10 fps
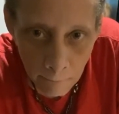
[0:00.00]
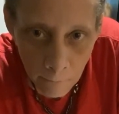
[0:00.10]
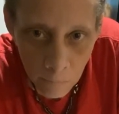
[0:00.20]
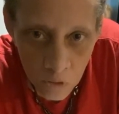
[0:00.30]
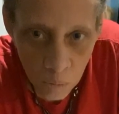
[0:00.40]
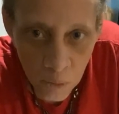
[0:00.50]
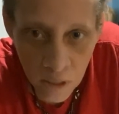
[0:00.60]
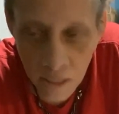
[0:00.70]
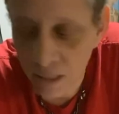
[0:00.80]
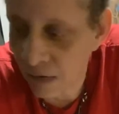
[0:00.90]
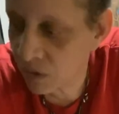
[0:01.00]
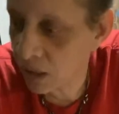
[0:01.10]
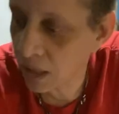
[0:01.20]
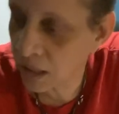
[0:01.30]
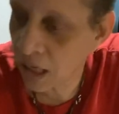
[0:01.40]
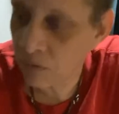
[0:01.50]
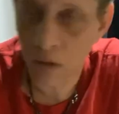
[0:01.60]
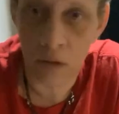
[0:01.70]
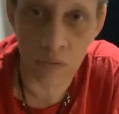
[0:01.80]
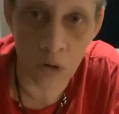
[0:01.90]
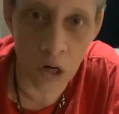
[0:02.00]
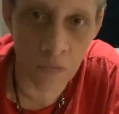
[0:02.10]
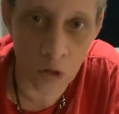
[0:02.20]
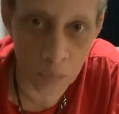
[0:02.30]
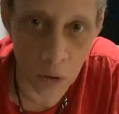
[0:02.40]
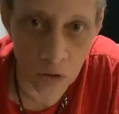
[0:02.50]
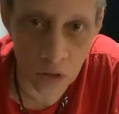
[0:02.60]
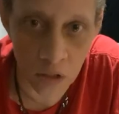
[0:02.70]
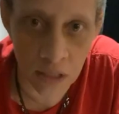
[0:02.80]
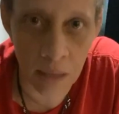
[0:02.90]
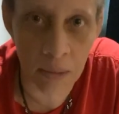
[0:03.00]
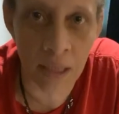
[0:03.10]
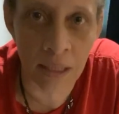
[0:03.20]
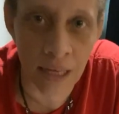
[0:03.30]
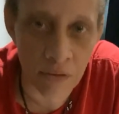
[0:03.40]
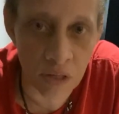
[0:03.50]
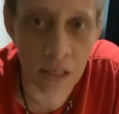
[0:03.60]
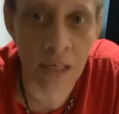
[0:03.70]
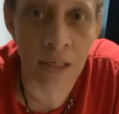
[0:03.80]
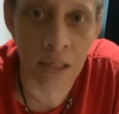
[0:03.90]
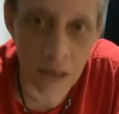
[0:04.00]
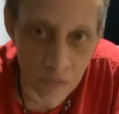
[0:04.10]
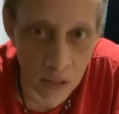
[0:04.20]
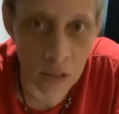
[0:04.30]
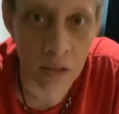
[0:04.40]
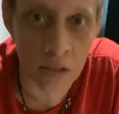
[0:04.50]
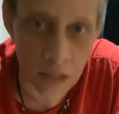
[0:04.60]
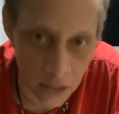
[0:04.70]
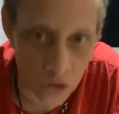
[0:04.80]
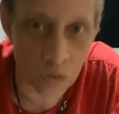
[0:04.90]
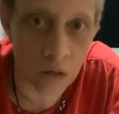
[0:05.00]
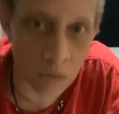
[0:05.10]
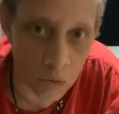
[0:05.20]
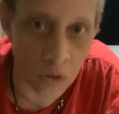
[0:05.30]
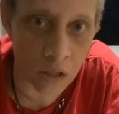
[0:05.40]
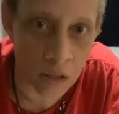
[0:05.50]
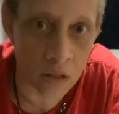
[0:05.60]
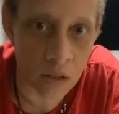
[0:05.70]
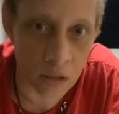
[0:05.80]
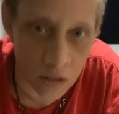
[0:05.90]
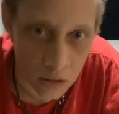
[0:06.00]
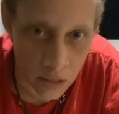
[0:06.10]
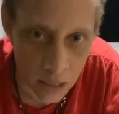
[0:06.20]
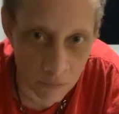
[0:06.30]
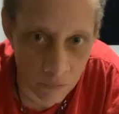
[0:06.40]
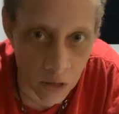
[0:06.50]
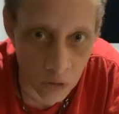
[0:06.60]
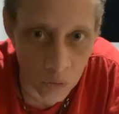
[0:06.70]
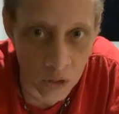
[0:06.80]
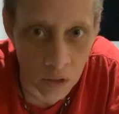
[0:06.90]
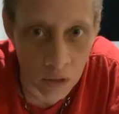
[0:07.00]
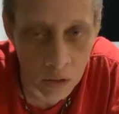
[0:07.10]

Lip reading: So put 1111. The very first person to type 1111 in the text thread will get that final reading.